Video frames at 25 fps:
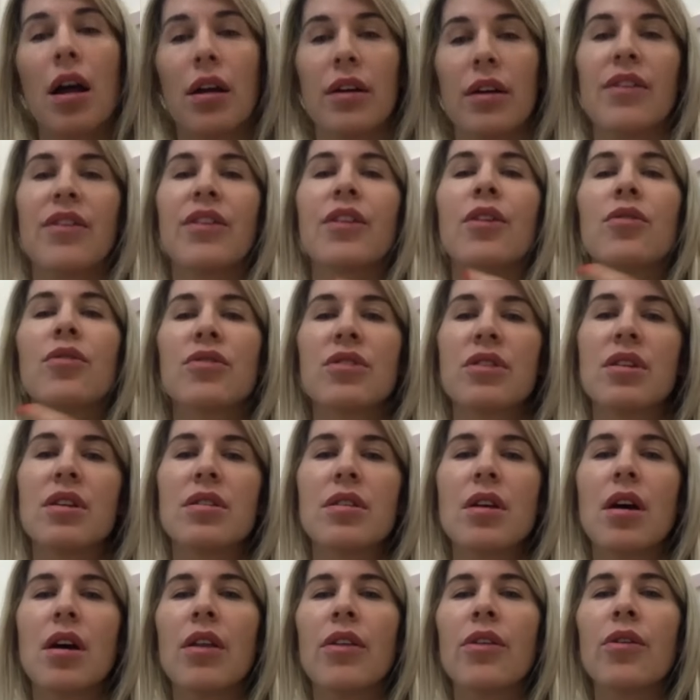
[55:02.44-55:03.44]
there's this
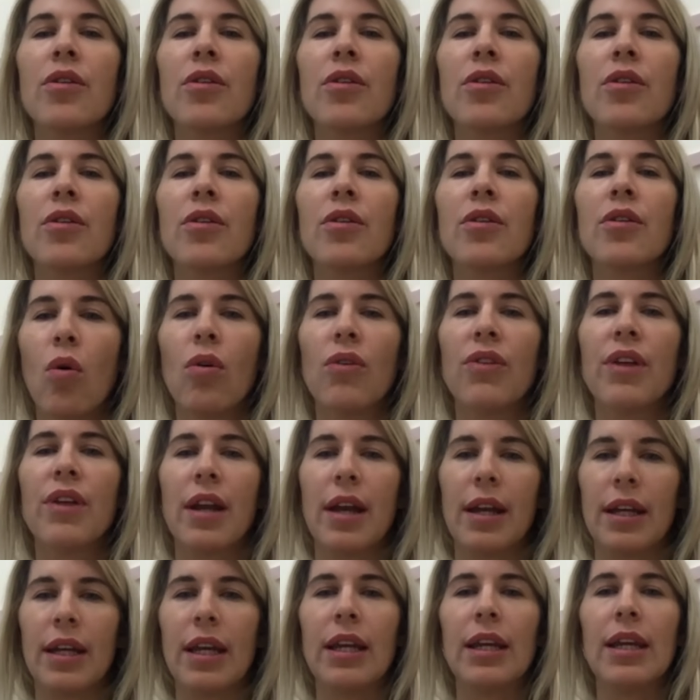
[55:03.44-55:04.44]
other role that I
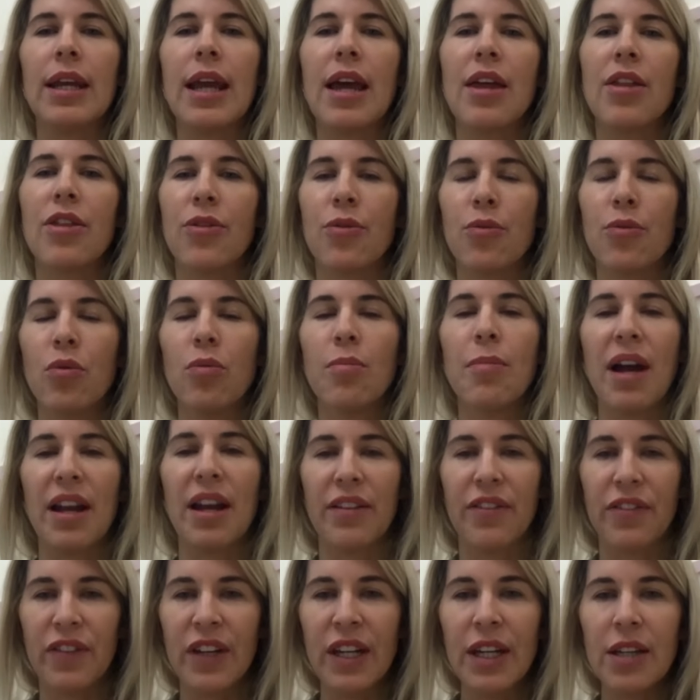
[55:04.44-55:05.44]
can get through my
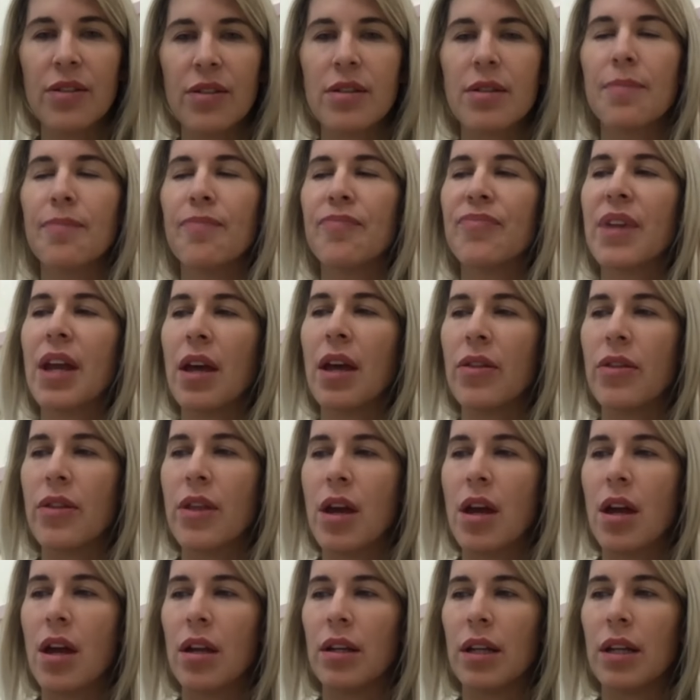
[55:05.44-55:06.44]
feet. And
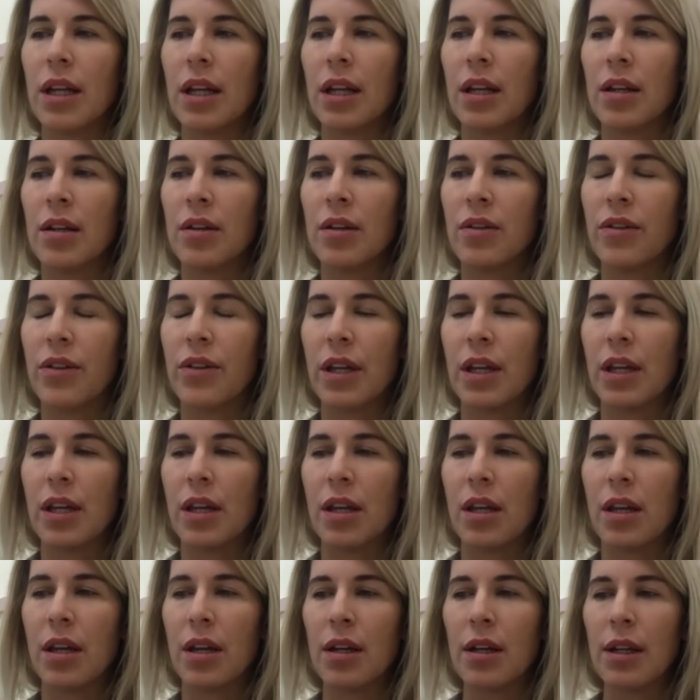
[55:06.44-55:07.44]
then in
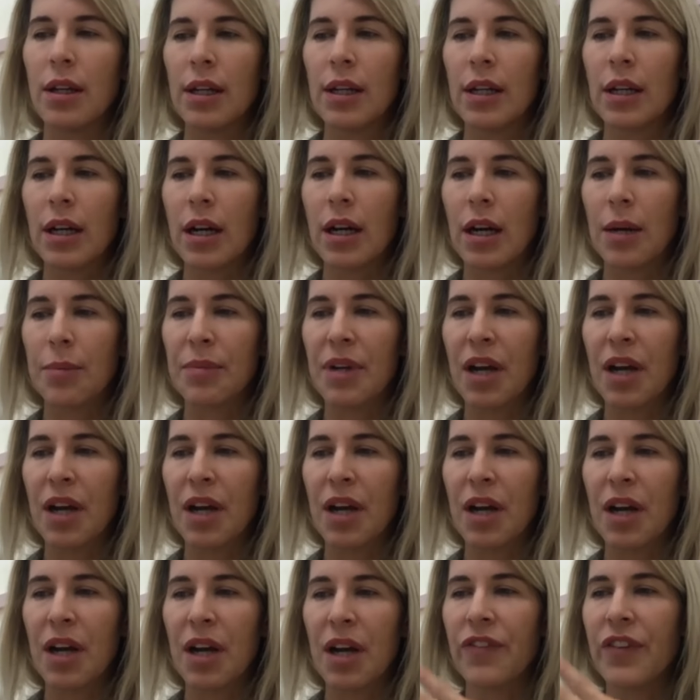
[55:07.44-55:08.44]
the kind
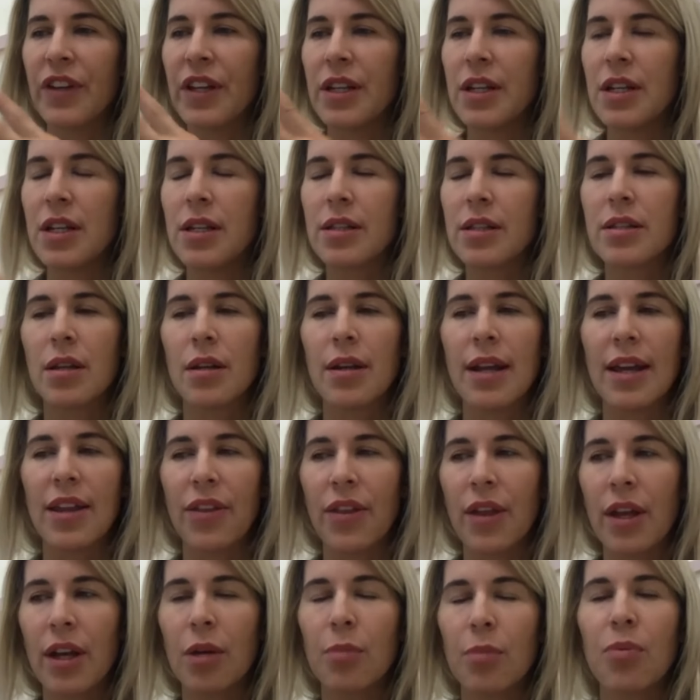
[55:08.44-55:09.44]
of fitness and
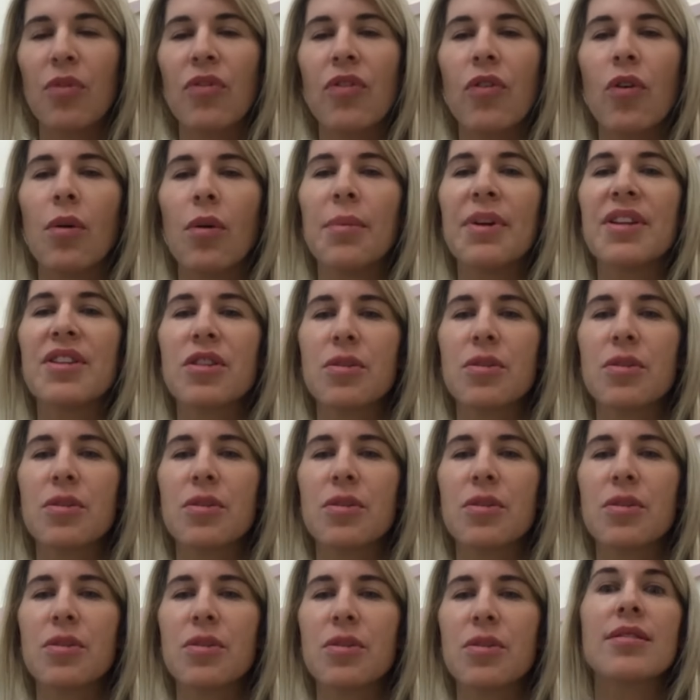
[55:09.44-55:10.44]
athletic performance
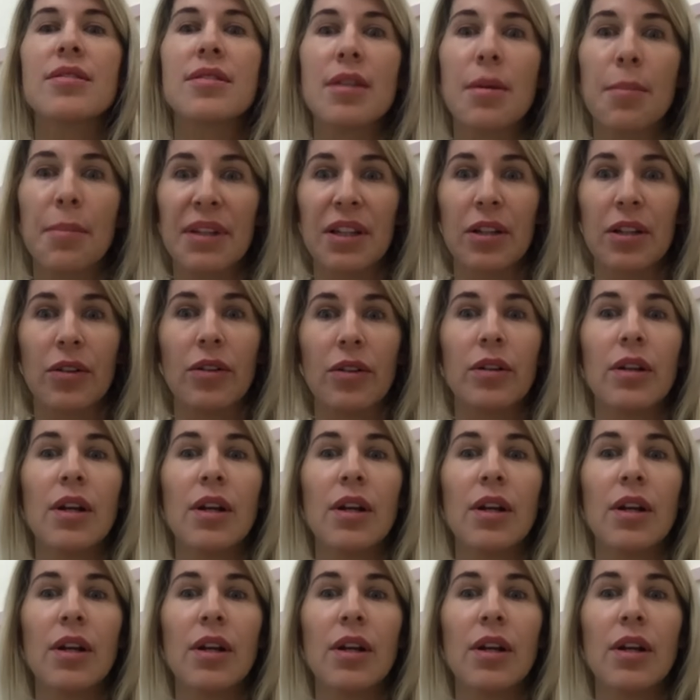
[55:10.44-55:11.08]
space is similar.